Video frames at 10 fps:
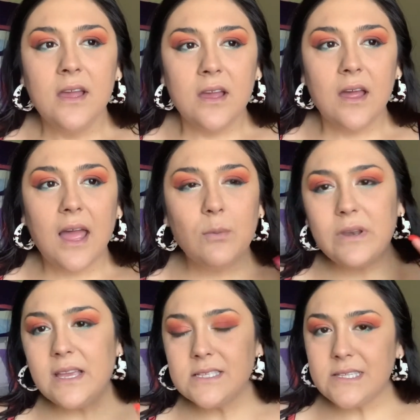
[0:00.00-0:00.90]
I would
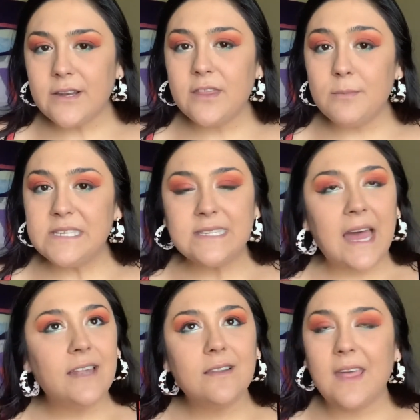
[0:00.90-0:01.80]
consider them a
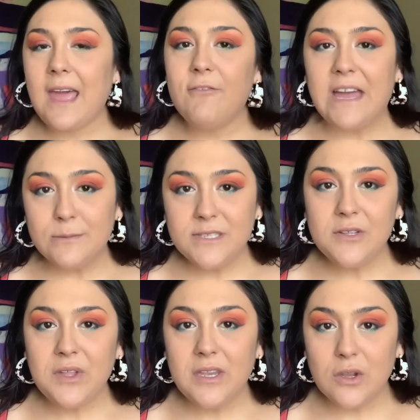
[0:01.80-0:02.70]
satin. They have
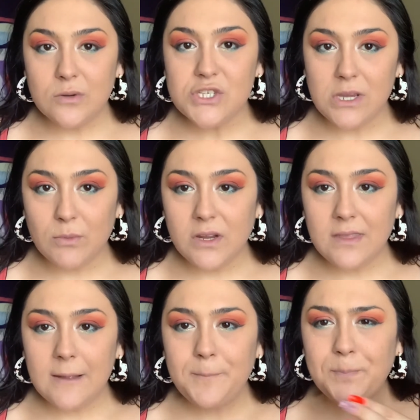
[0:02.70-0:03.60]
absolutely no shimmer in
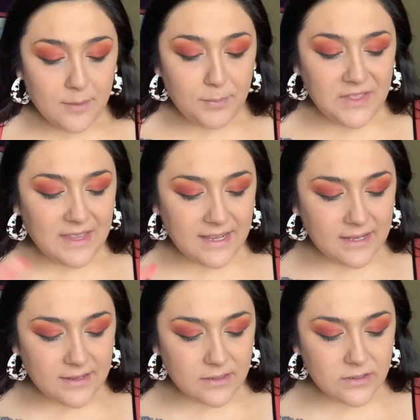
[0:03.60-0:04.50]
them, but
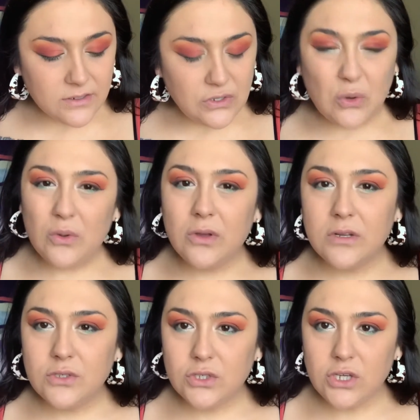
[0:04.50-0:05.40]
they don't look
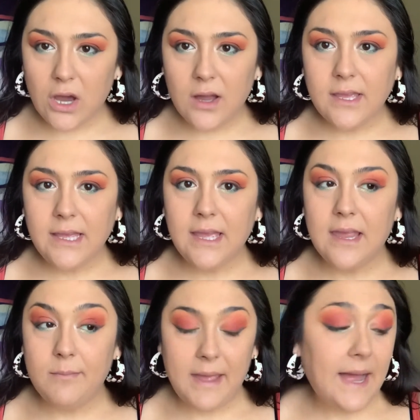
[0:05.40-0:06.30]
chalky
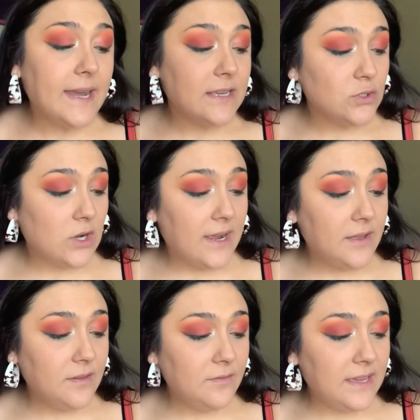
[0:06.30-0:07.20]
and matte and dry on
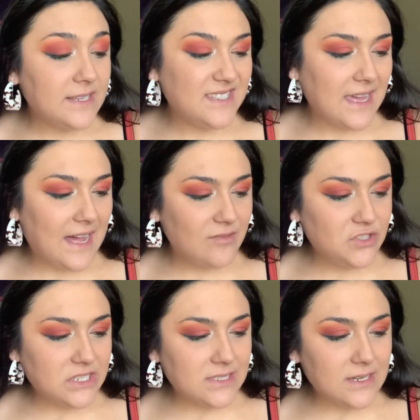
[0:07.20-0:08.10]
the face. They have
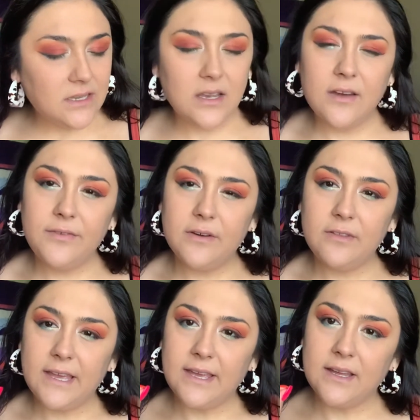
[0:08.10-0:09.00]
just enough of
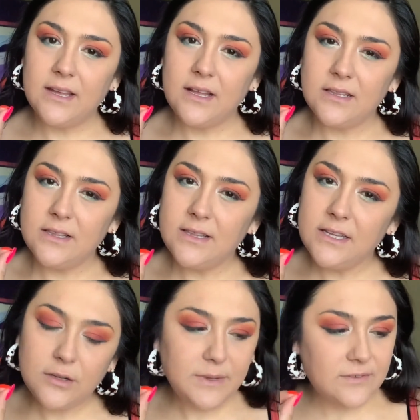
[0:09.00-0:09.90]
like a
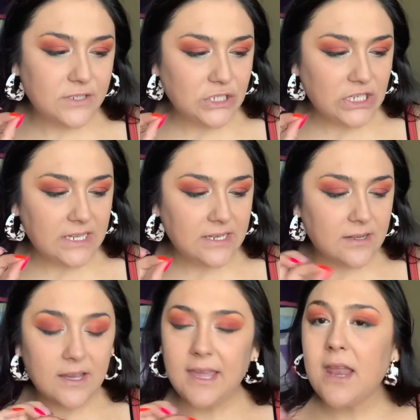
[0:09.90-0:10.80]
little bit of a sheen,
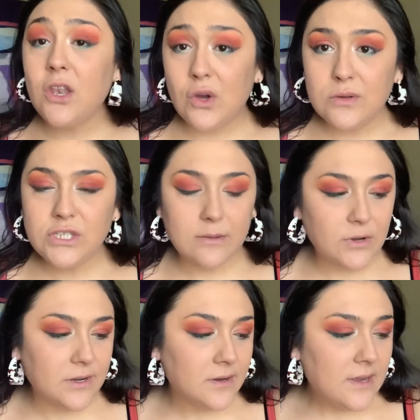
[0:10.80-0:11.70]
again no
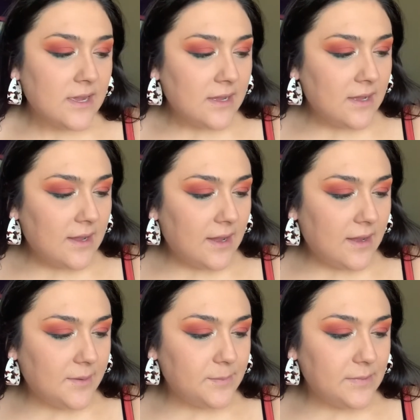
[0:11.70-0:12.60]
shimmer
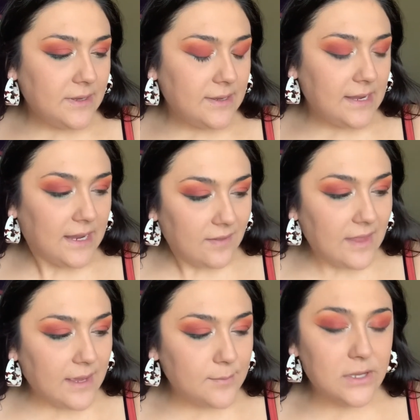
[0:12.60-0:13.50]
in them,